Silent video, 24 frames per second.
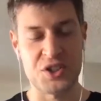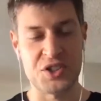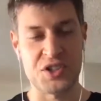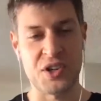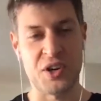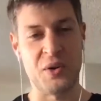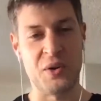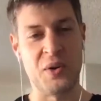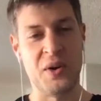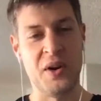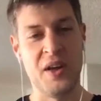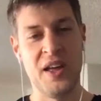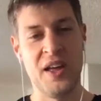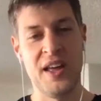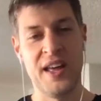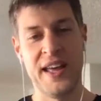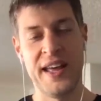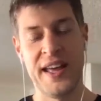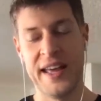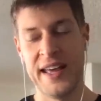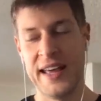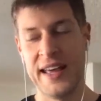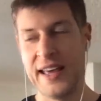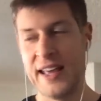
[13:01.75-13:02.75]
So
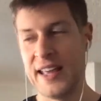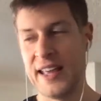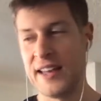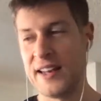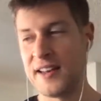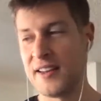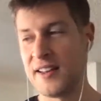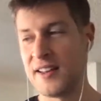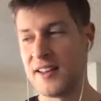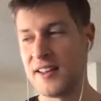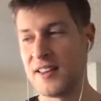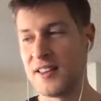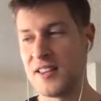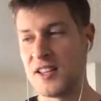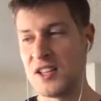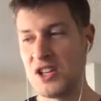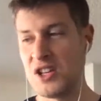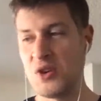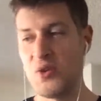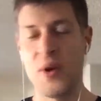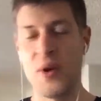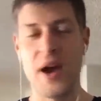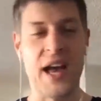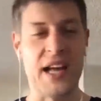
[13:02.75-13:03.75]
in the
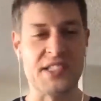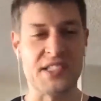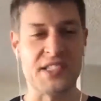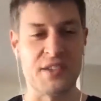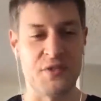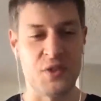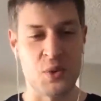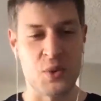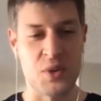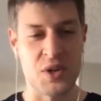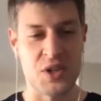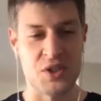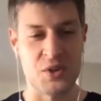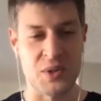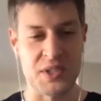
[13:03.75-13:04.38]
US, if you were to do a